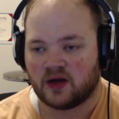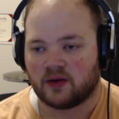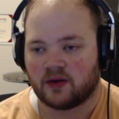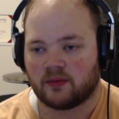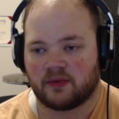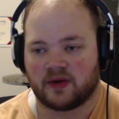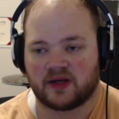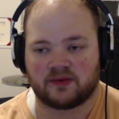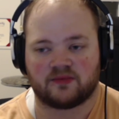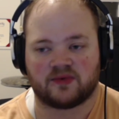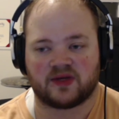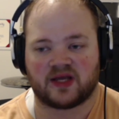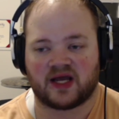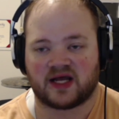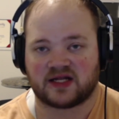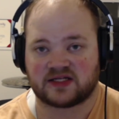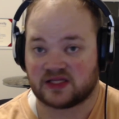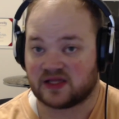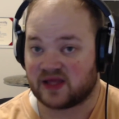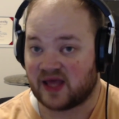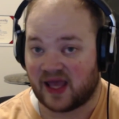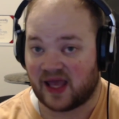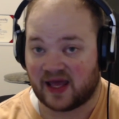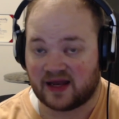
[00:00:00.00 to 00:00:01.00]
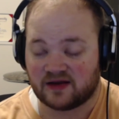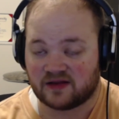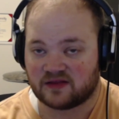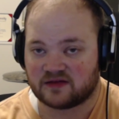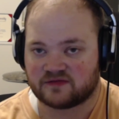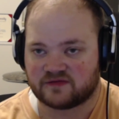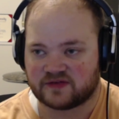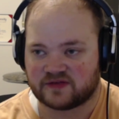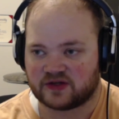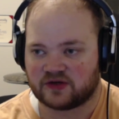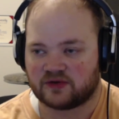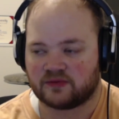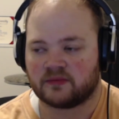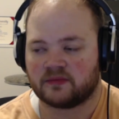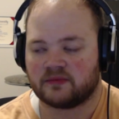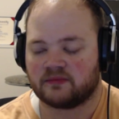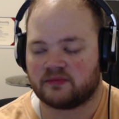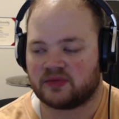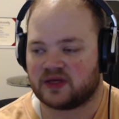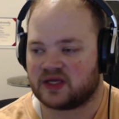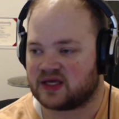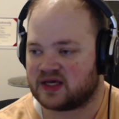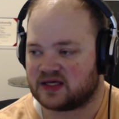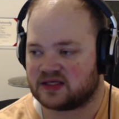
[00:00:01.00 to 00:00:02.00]
when we got to the end of the film,
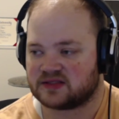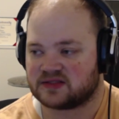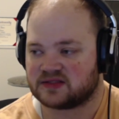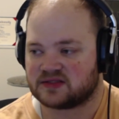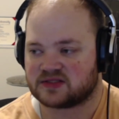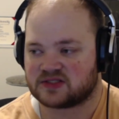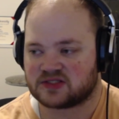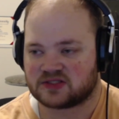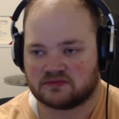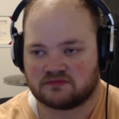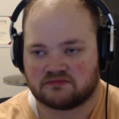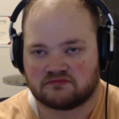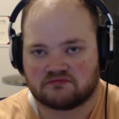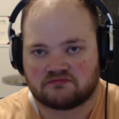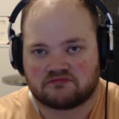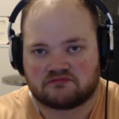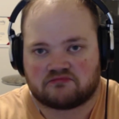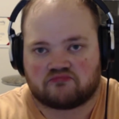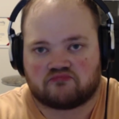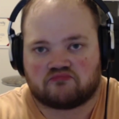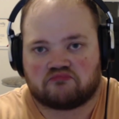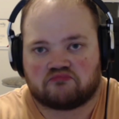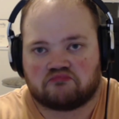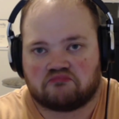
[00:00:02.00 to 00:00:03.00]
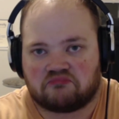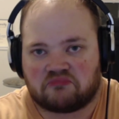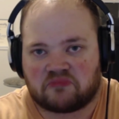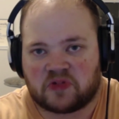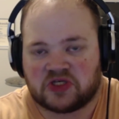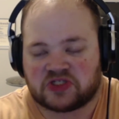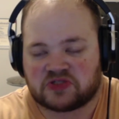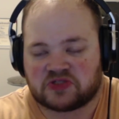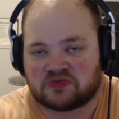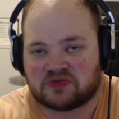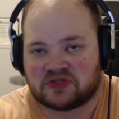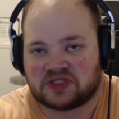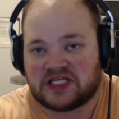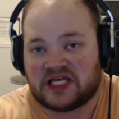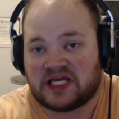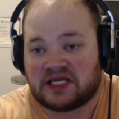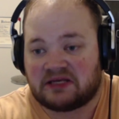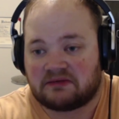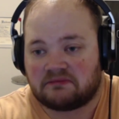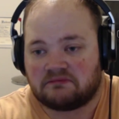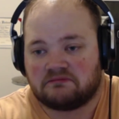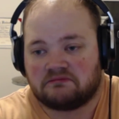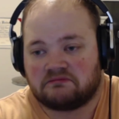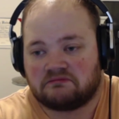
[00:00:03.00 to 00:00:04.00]
because this was
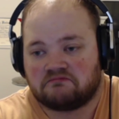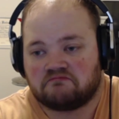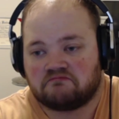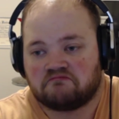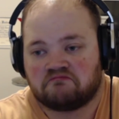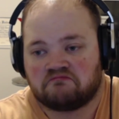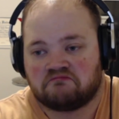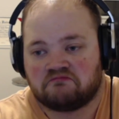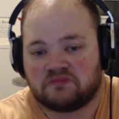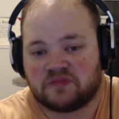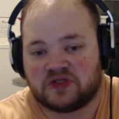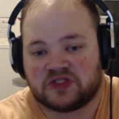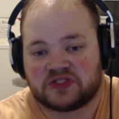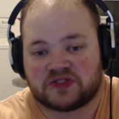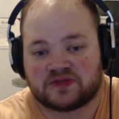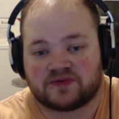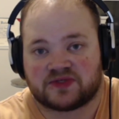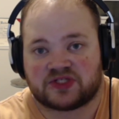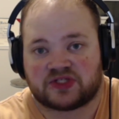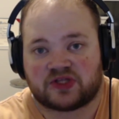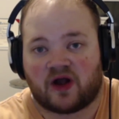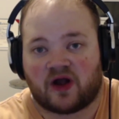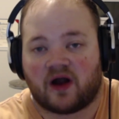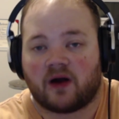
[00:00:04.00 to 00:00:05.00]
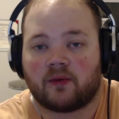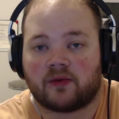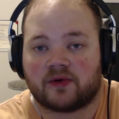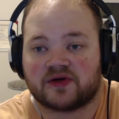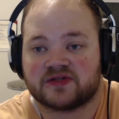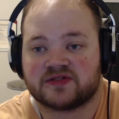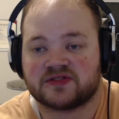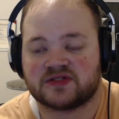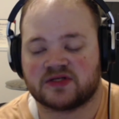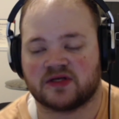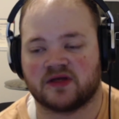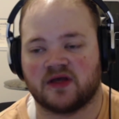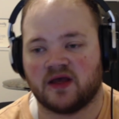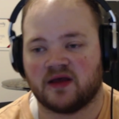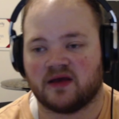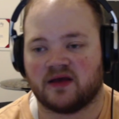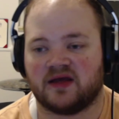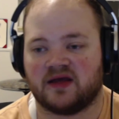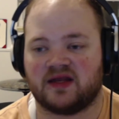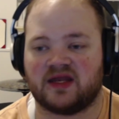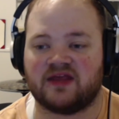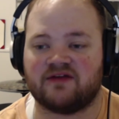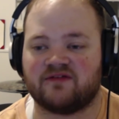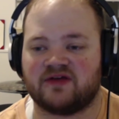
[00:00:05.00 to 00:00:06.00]
it. This was Star Wars.
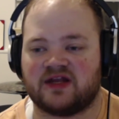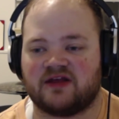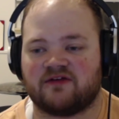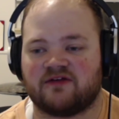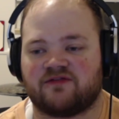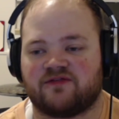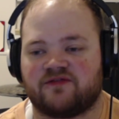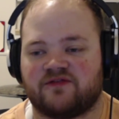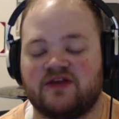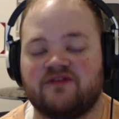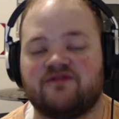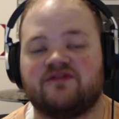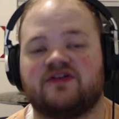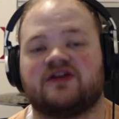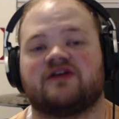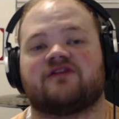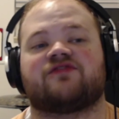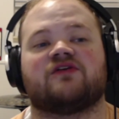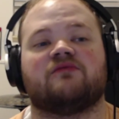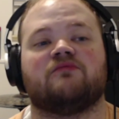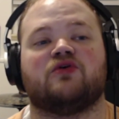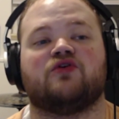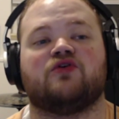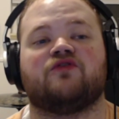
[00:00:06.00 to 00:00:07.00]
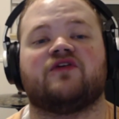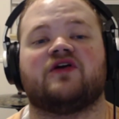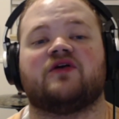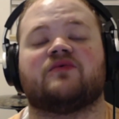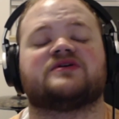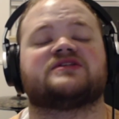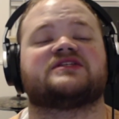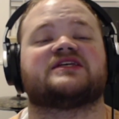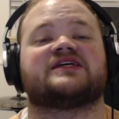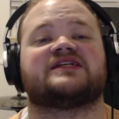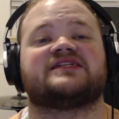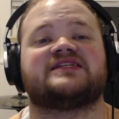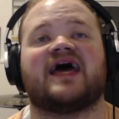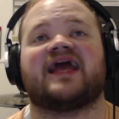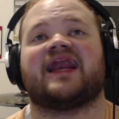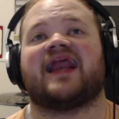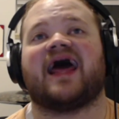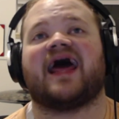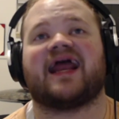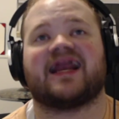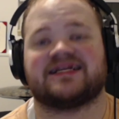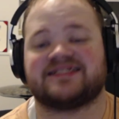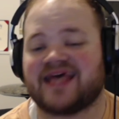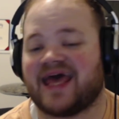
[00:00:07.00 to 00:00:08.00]
And even if the movie was a 10
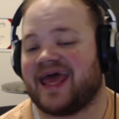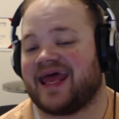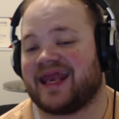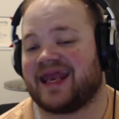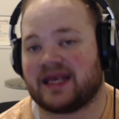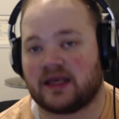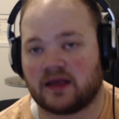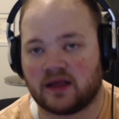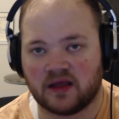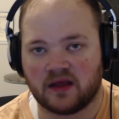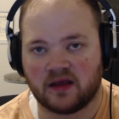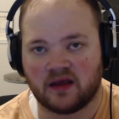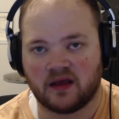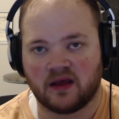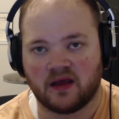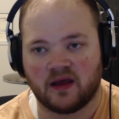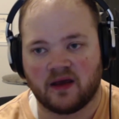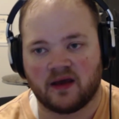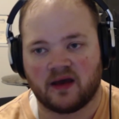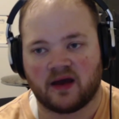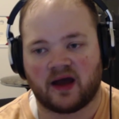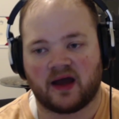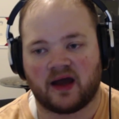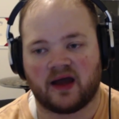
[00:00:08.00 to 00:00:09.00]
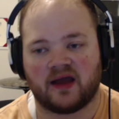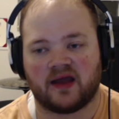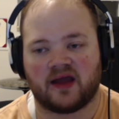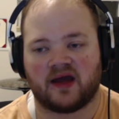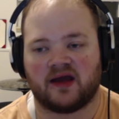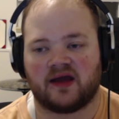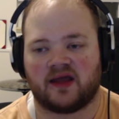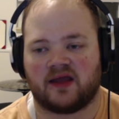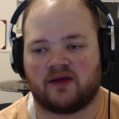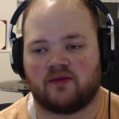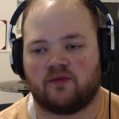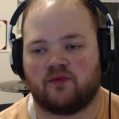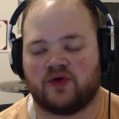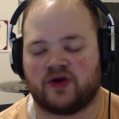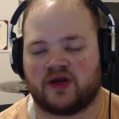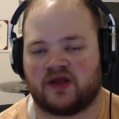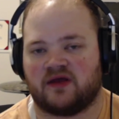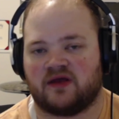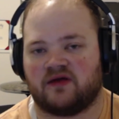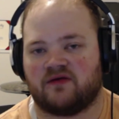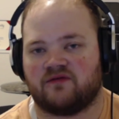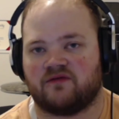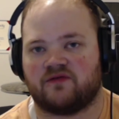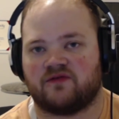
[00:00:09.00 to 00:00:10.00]
out of 10, I would
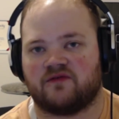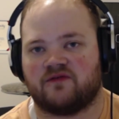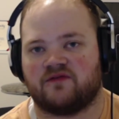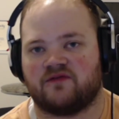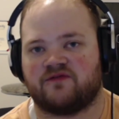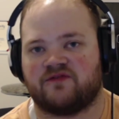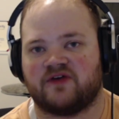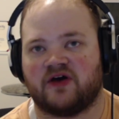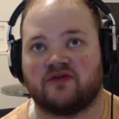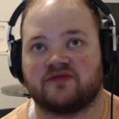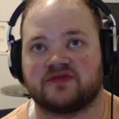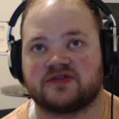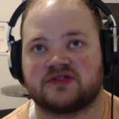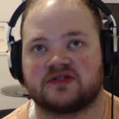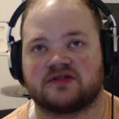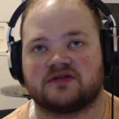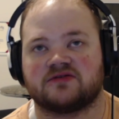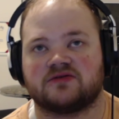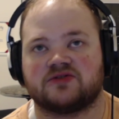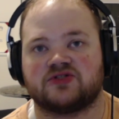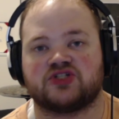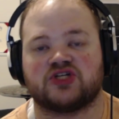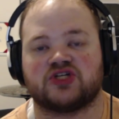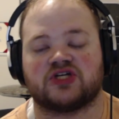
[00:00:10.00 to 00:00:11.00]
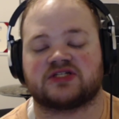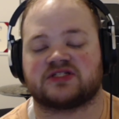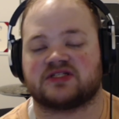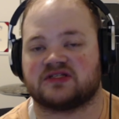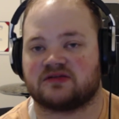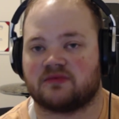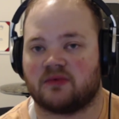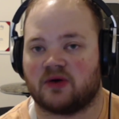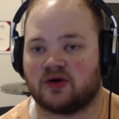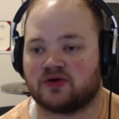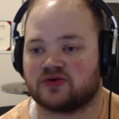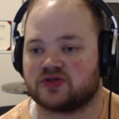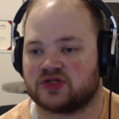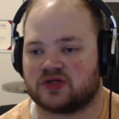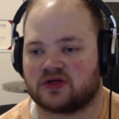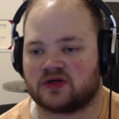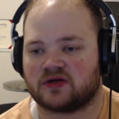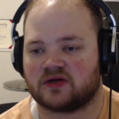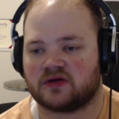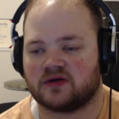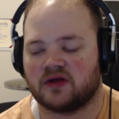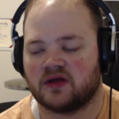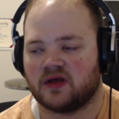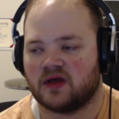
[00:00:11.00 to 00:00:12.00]
have felt just as
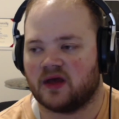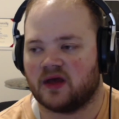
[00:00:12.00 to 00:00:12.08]
emotional.